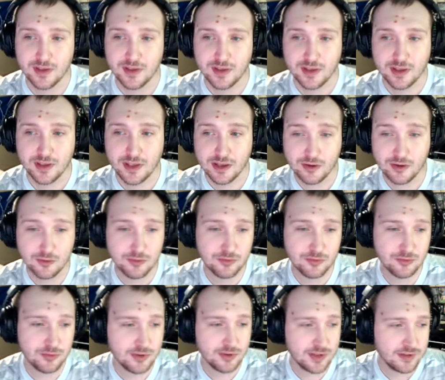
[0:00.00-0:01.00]
It was
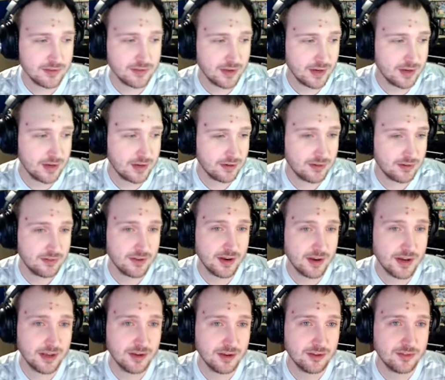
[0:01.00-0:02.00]
really exciting
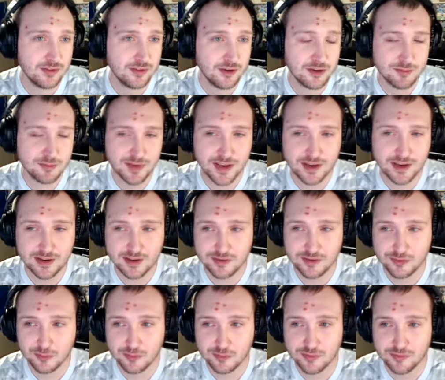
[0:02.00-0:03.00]
signing a center back
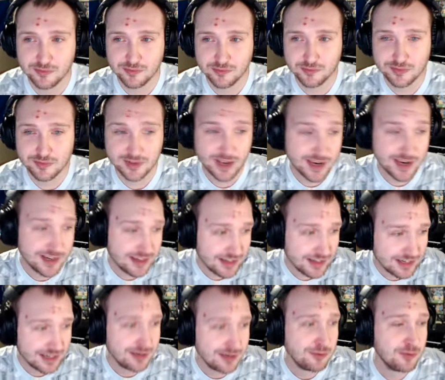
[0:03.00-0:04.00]
as we've kind of
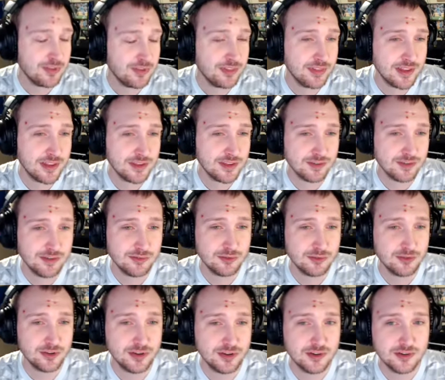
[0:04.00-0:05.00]
needed one the last
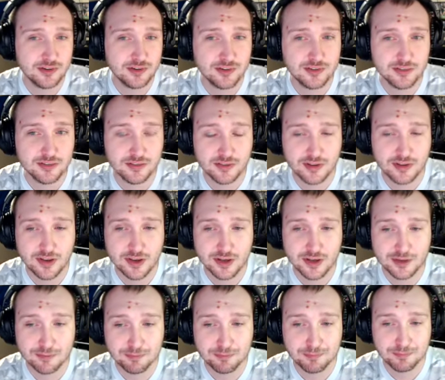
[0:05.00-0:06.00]
several years.
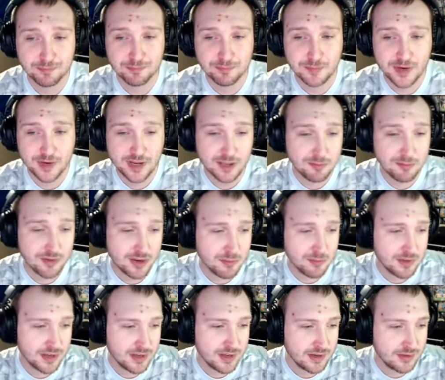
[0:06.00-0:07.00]
And him
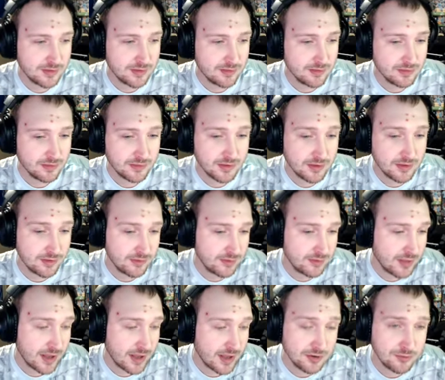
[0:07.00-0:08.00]
coming in and he's
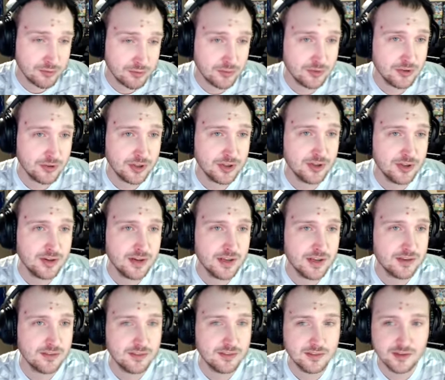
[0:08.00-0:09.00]
slotted really good
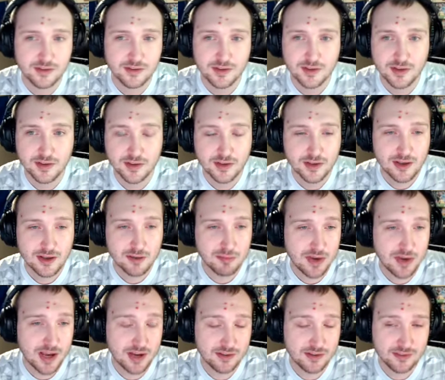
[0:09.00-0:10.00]
next to
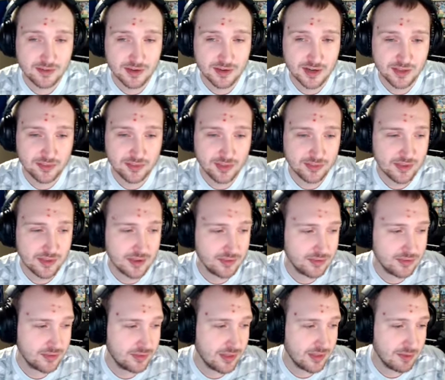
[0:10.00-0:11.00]
Boxy, and I think
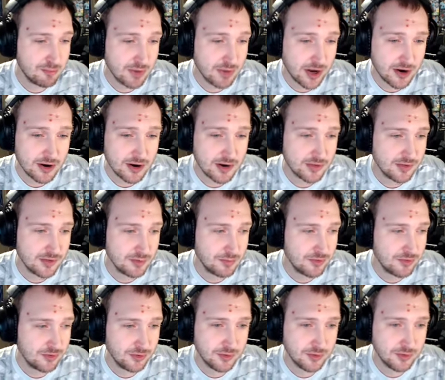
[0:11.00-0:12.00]
that pairing of them
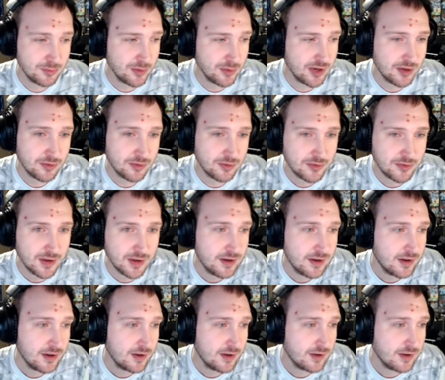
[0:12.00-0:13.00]
two has been
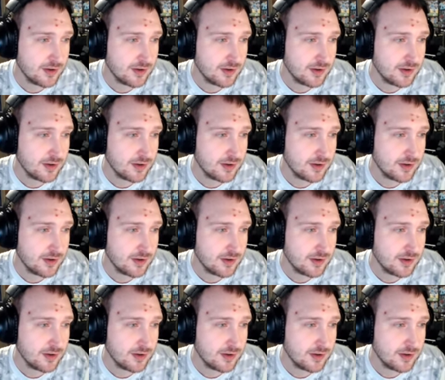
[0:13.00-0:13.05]
outstanding.